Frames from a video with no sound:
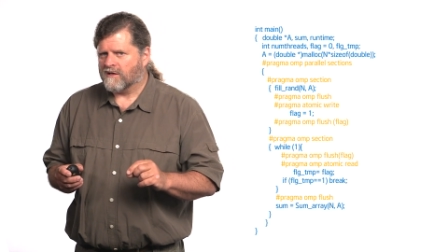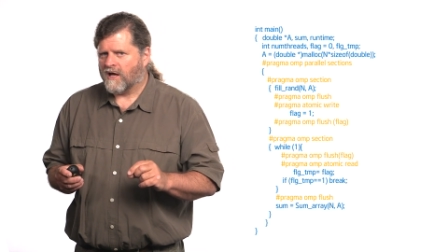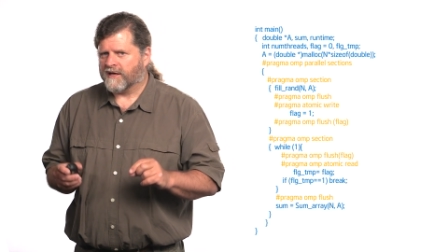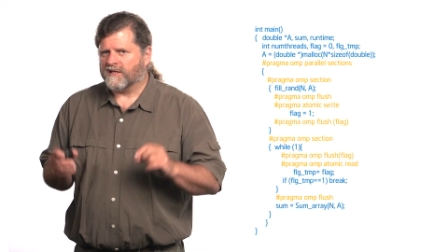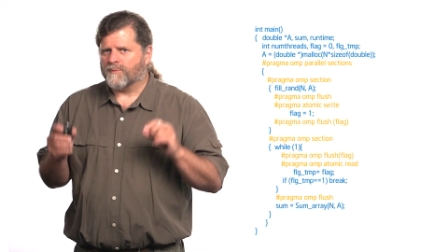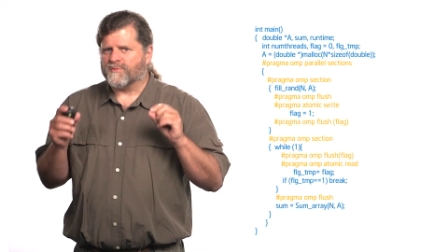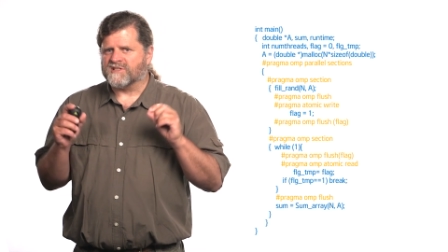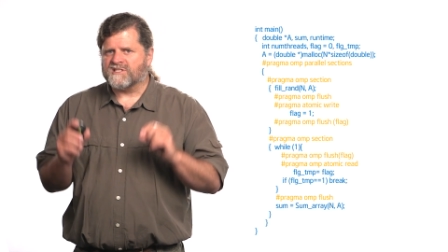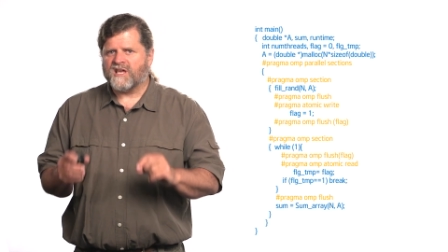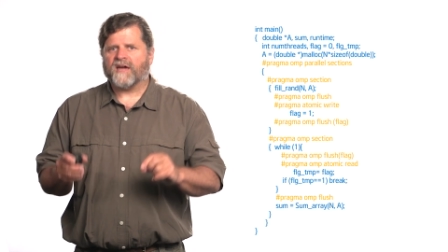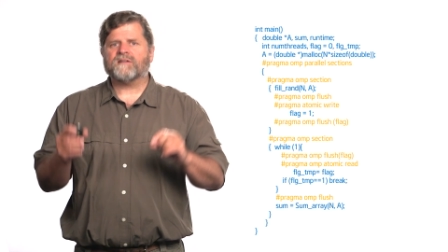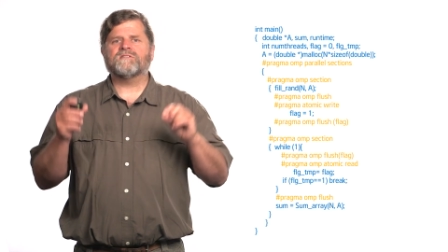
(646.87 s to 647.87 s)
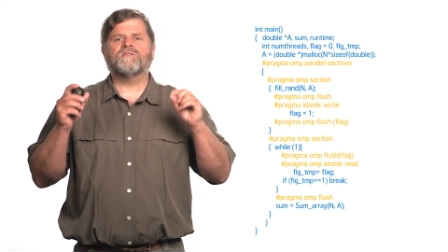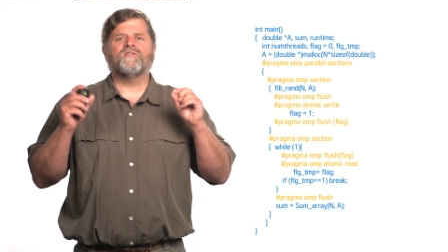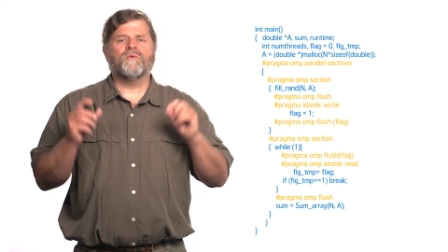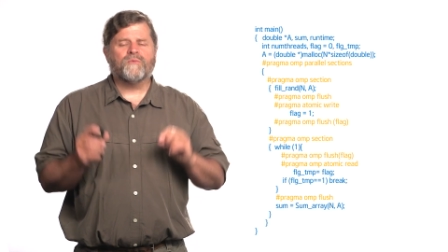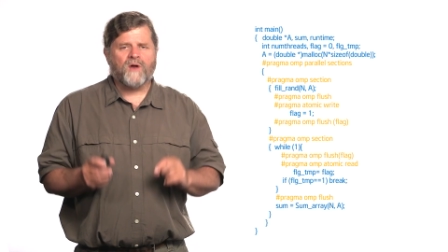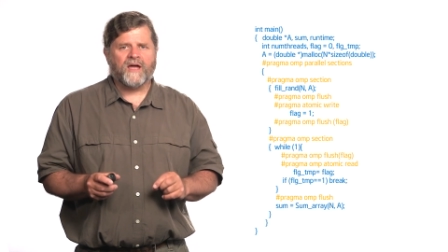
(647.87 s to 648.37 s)
I'm going to protect
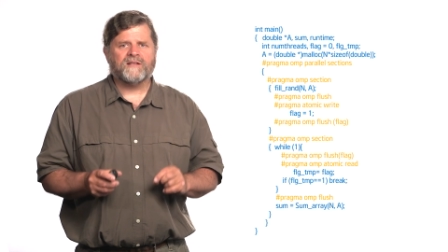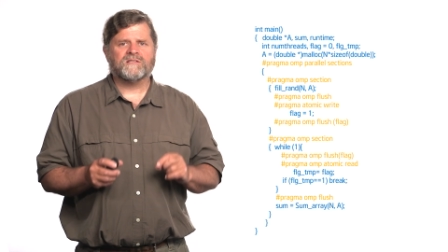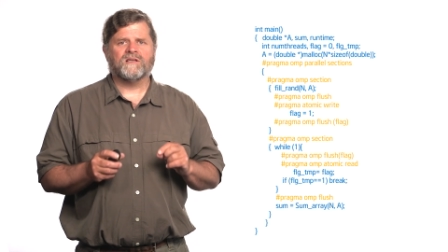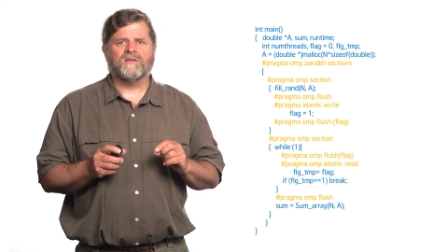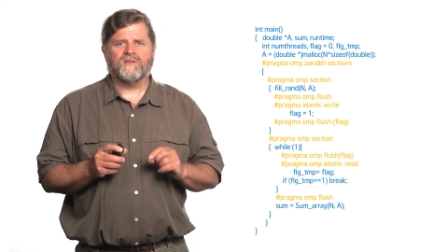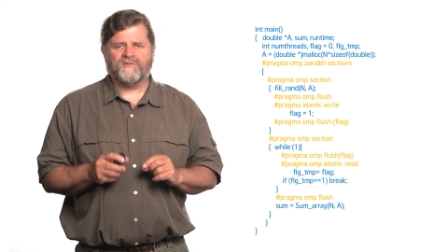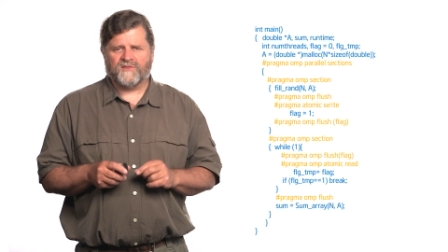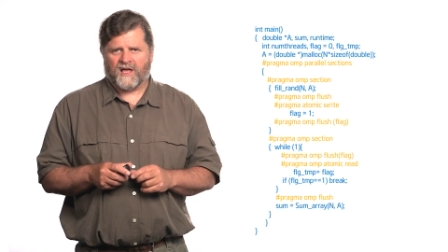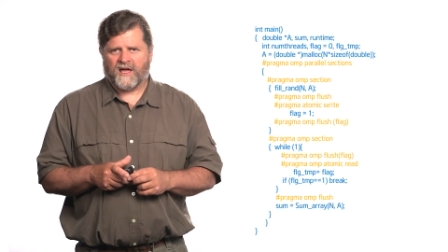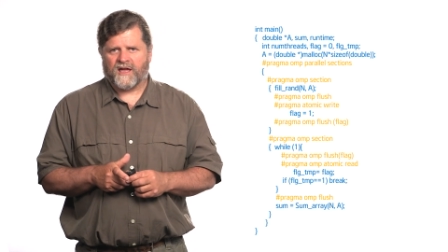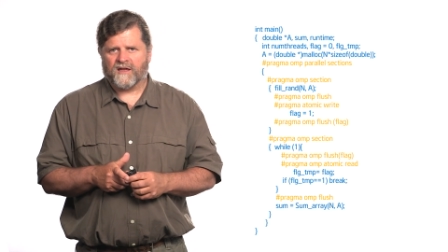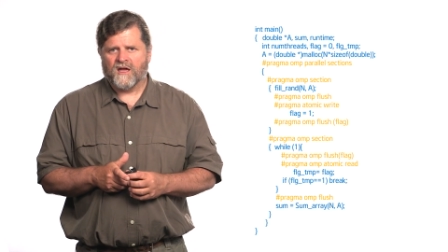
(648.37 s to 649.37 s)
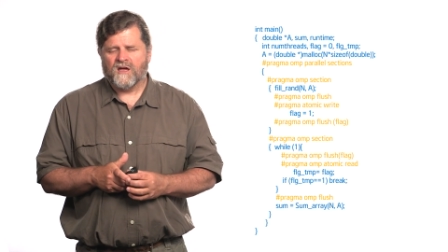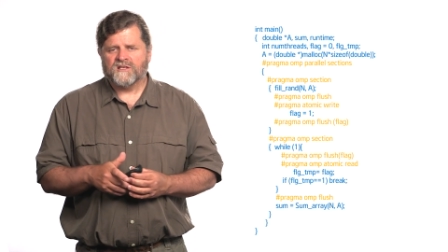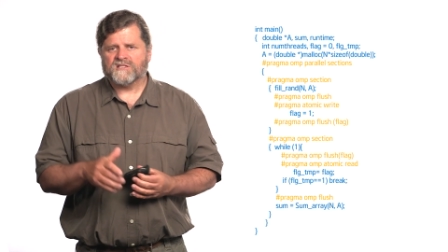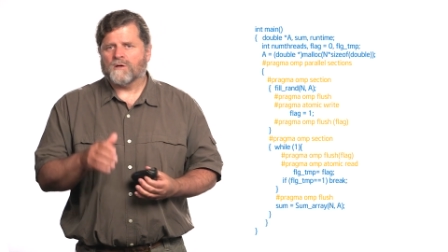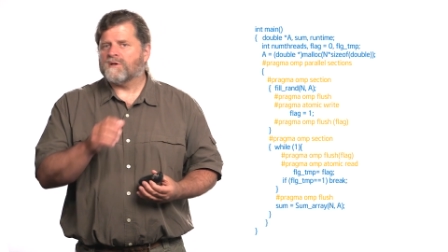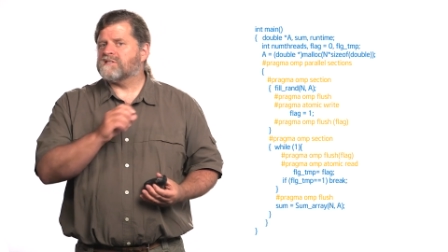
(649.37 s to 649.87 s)
the write of the flag
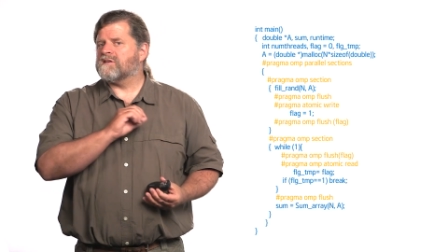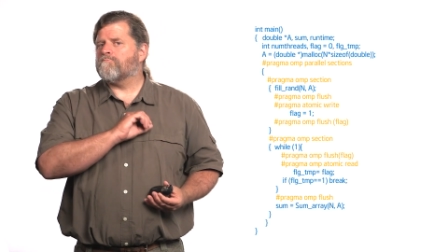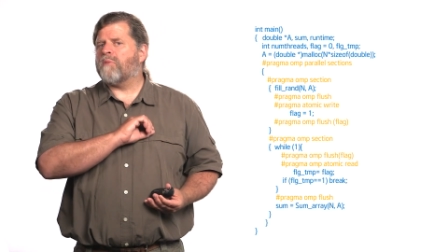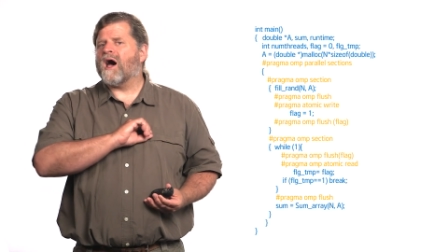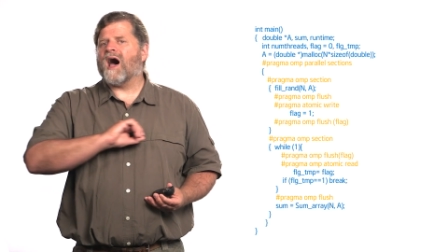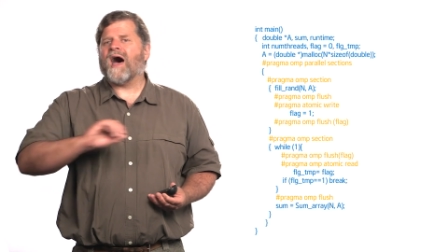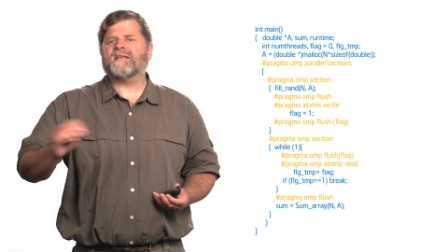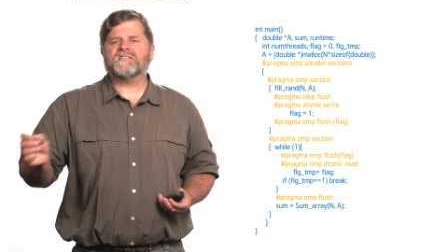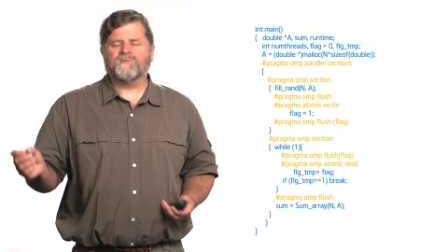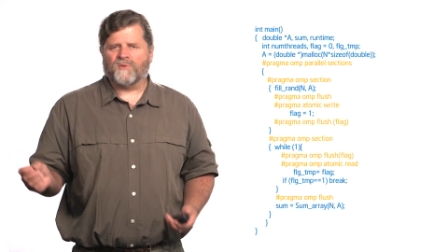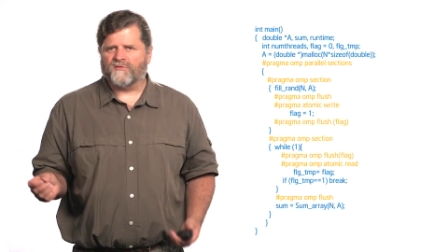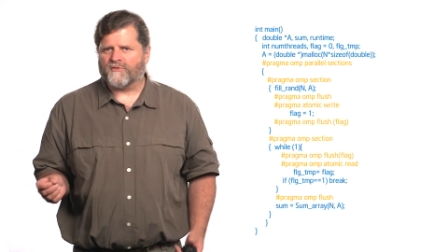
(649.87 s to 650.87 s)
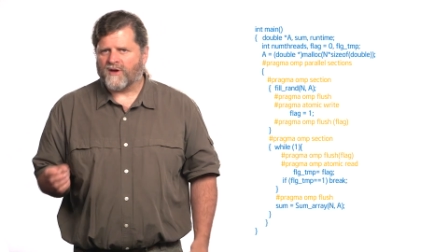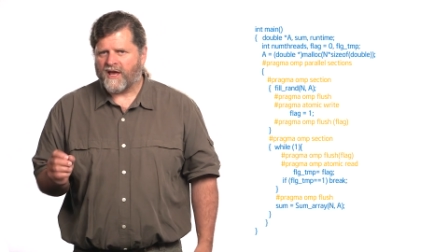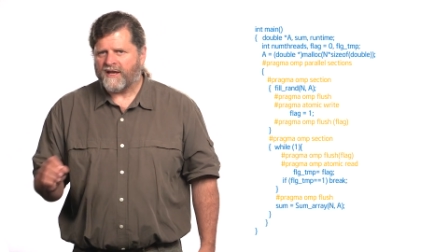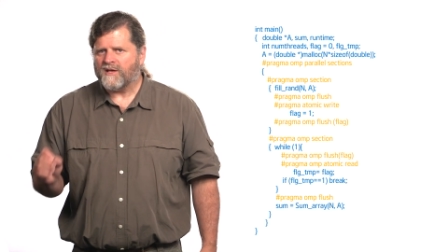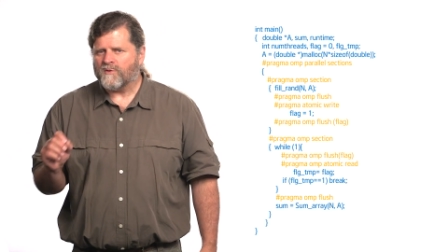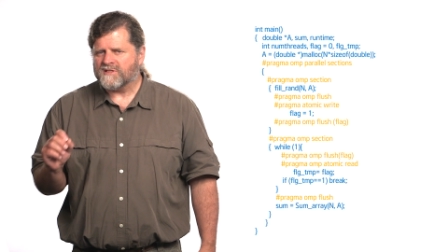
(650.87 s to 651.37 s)
so it is impossible for
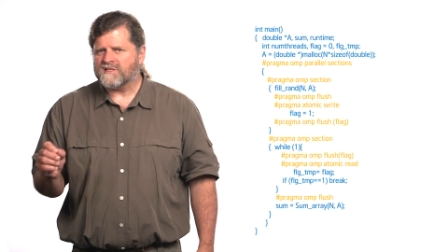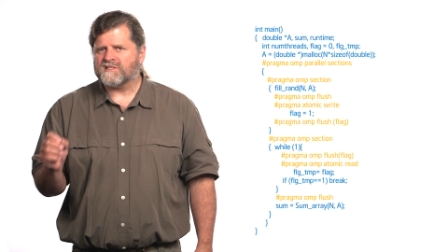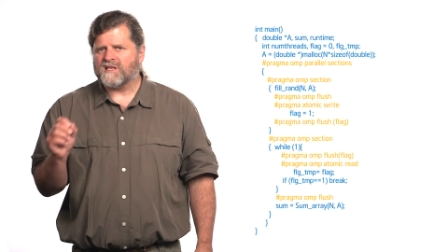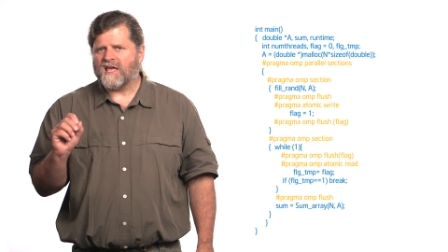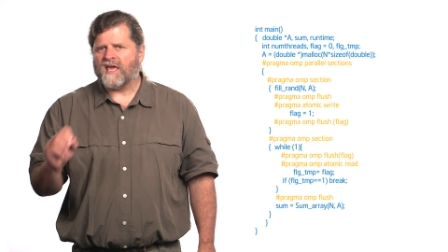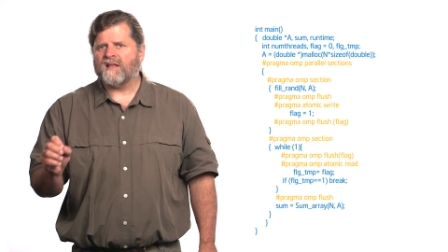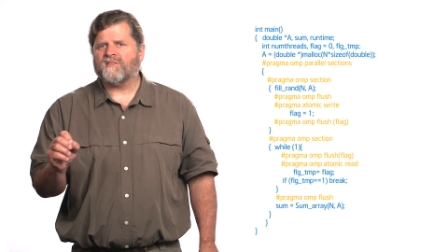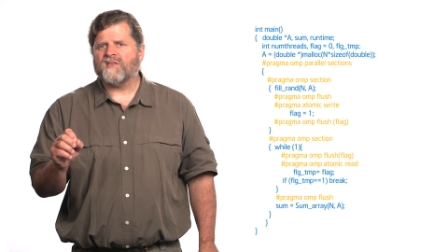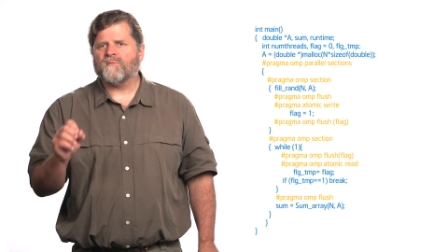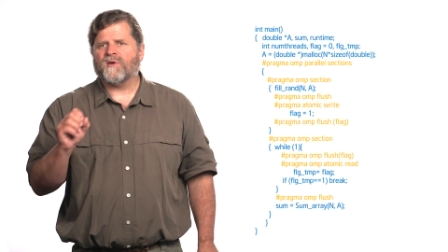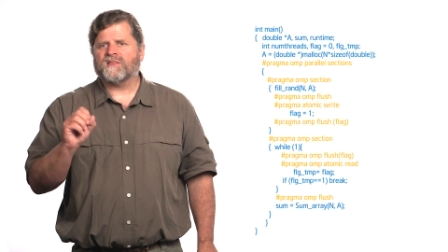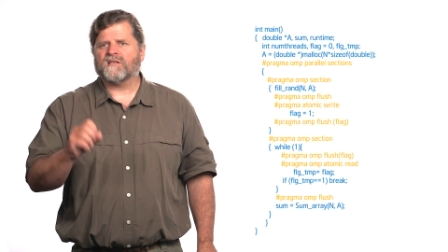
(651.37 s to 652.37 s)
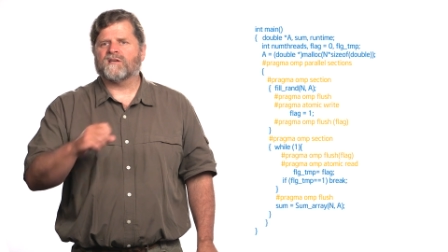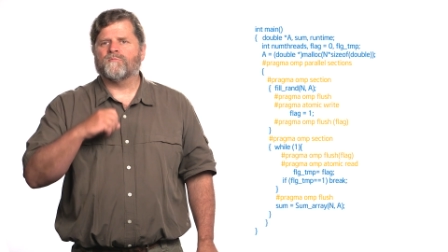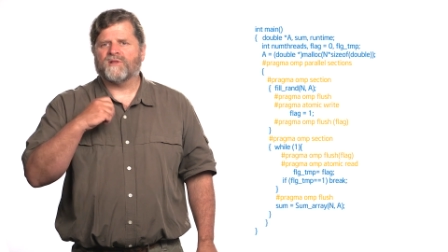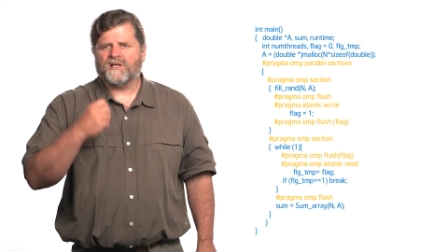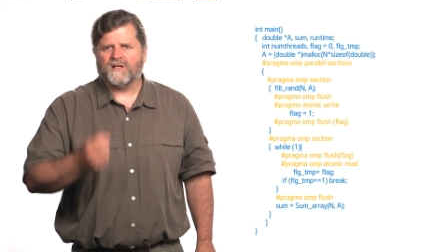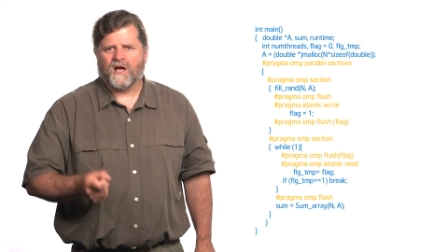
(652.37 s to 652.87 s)
anyone to see anything but the
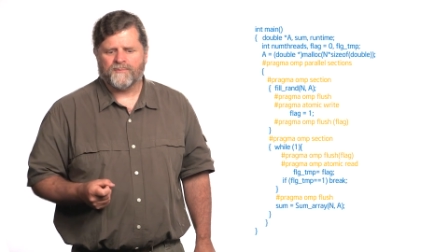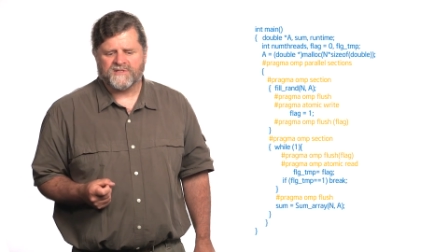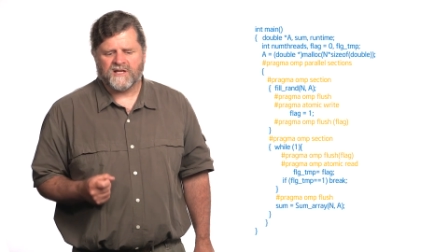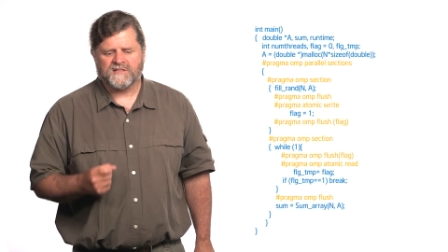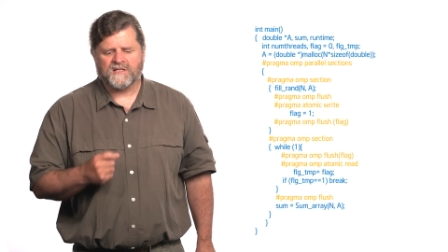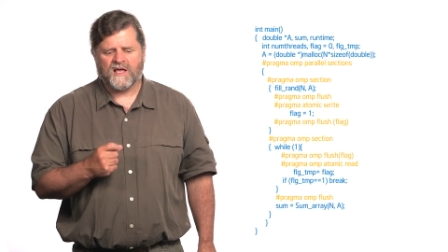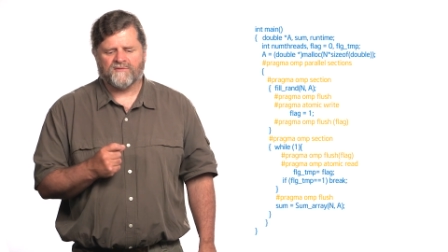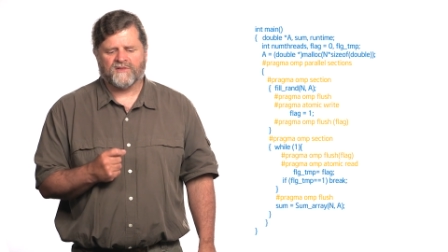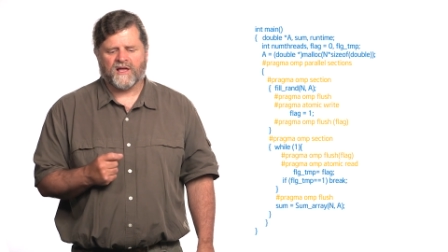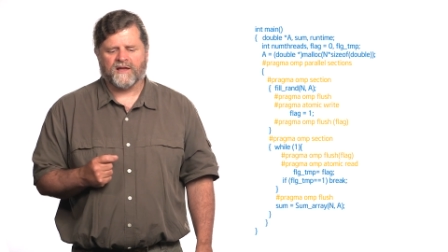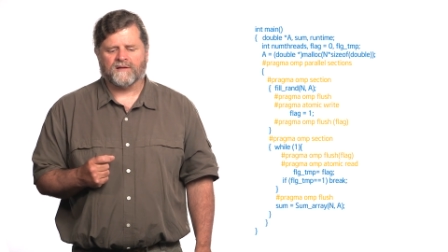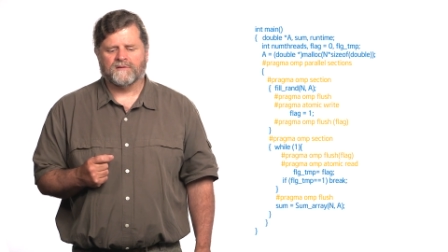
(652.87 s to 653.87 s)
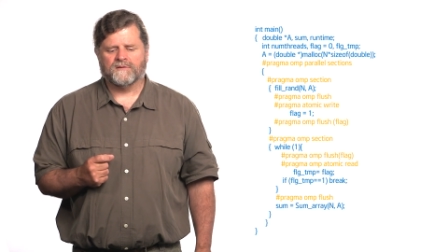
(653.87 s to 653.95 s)
complete update to that flag.